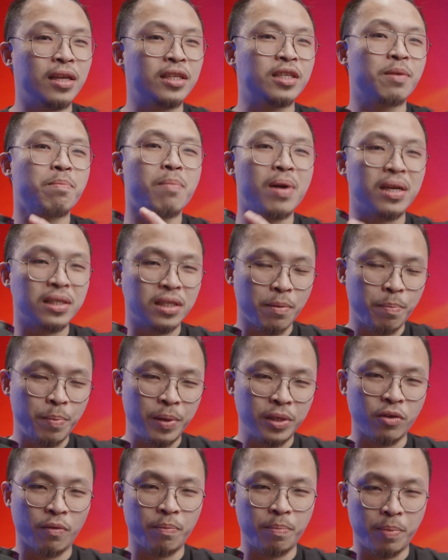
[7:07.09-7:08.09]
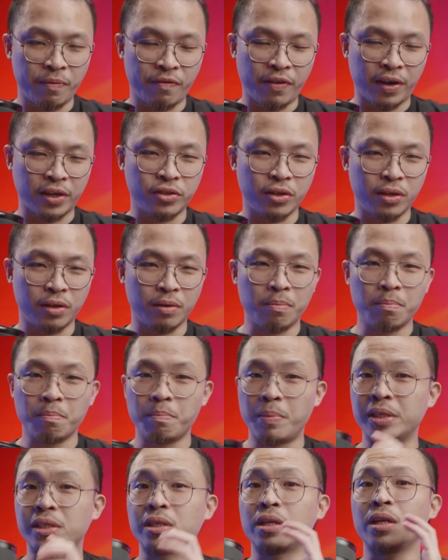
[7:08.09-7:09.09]
is a masterpiece of perfection,
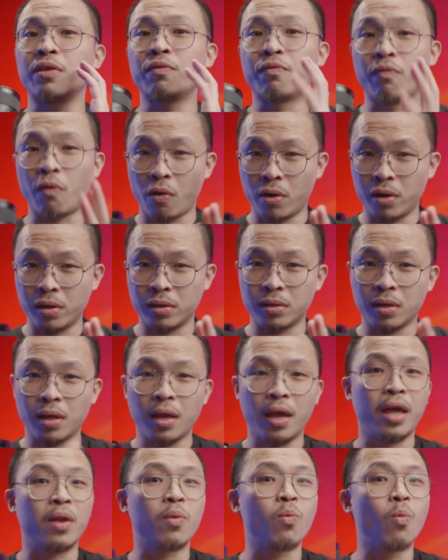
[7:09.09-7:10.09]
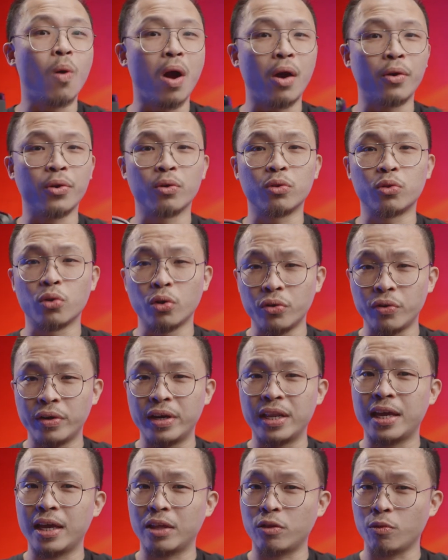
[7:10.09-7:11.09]
basically flawless. And while you don't
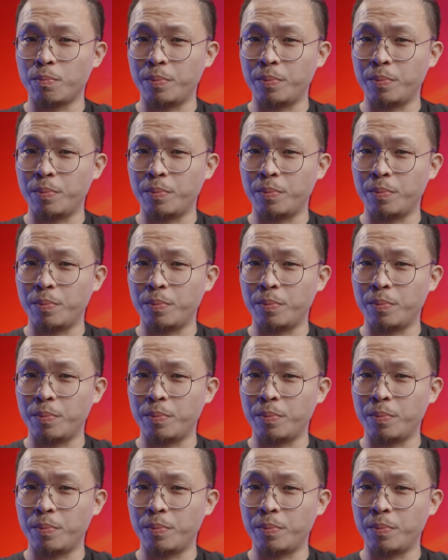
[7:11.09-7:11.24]
really get to